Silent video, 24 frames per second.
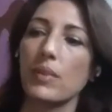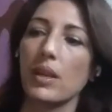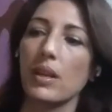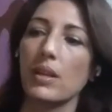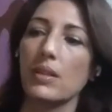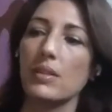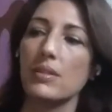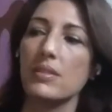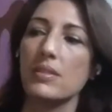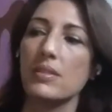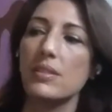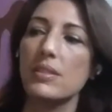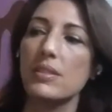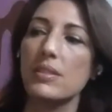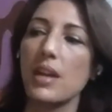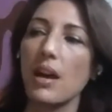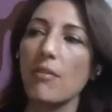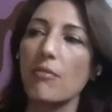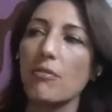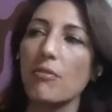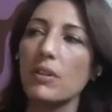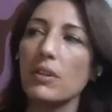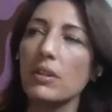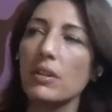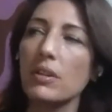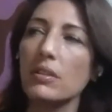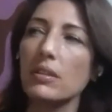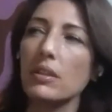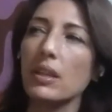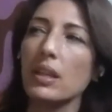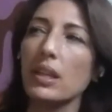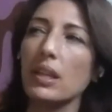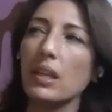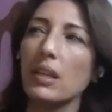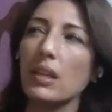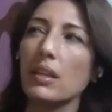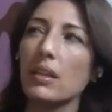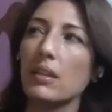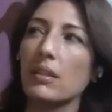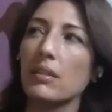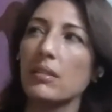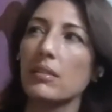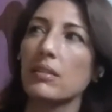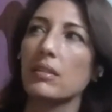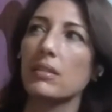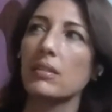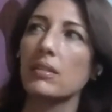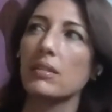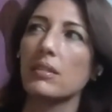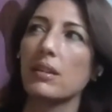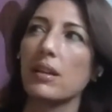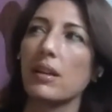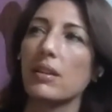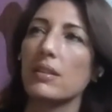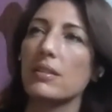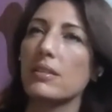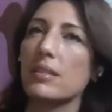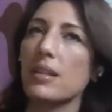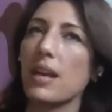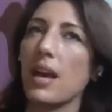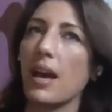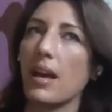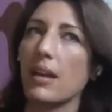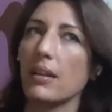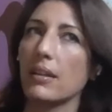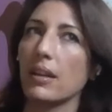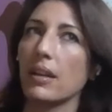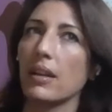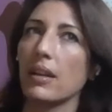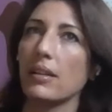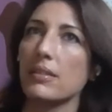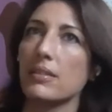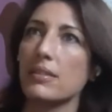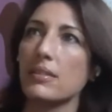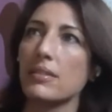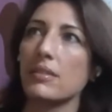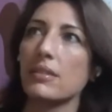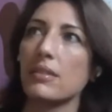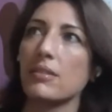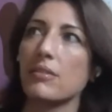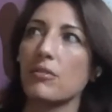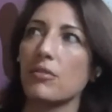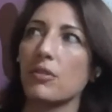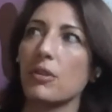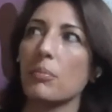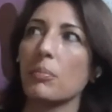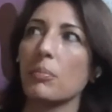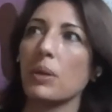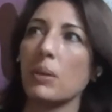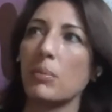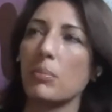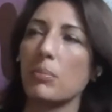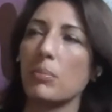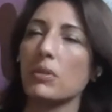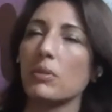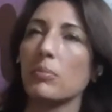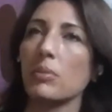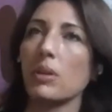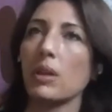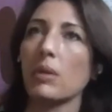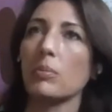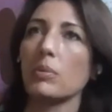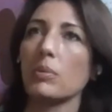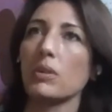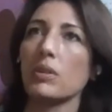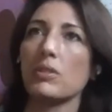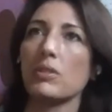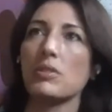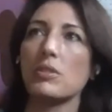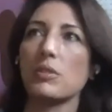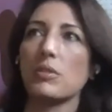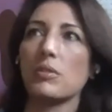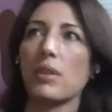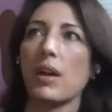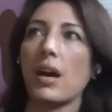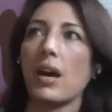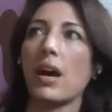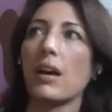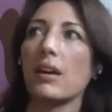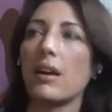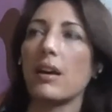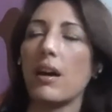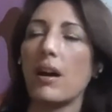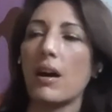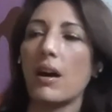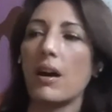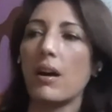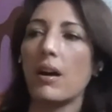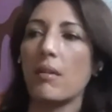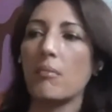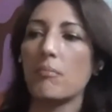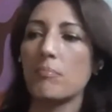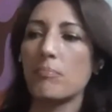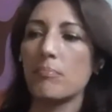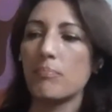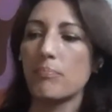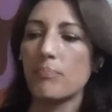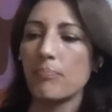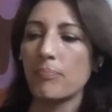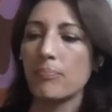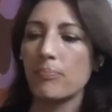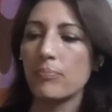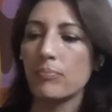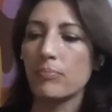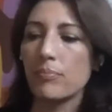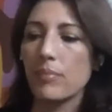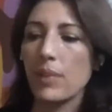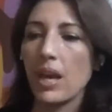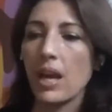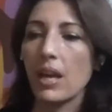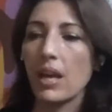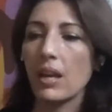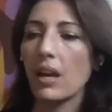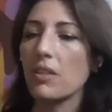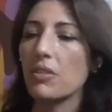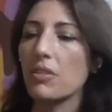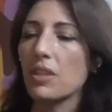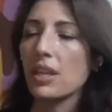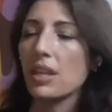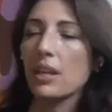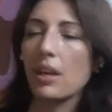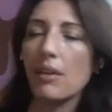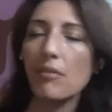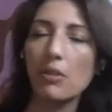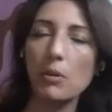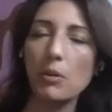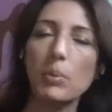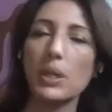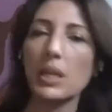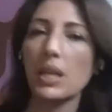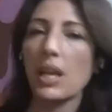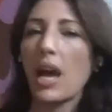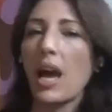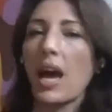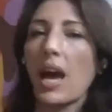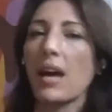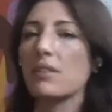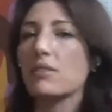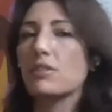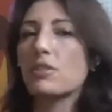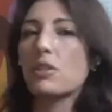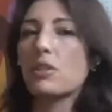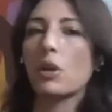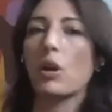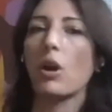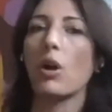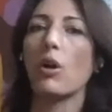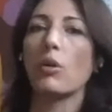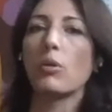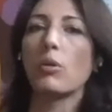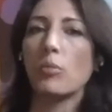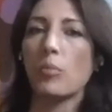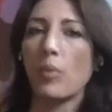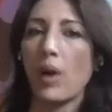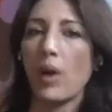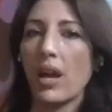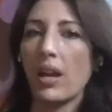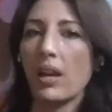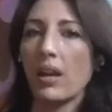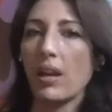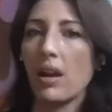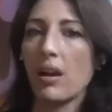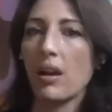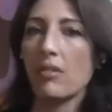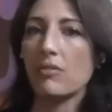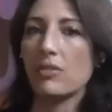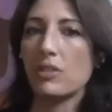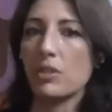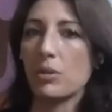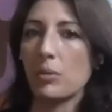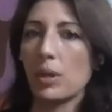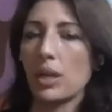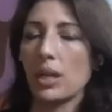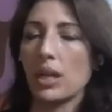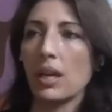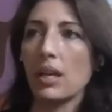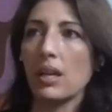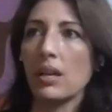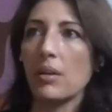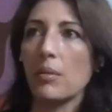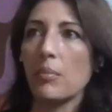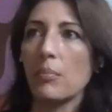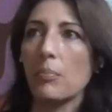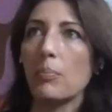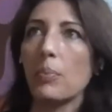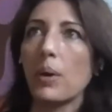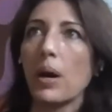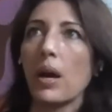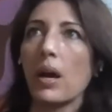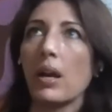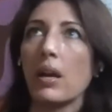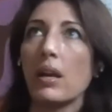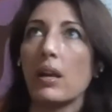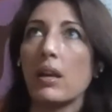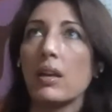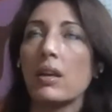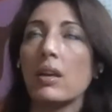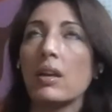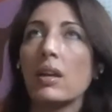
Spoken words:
it's definitely a talent for people to be able to do that. And I think everybody has their own way of doing it, but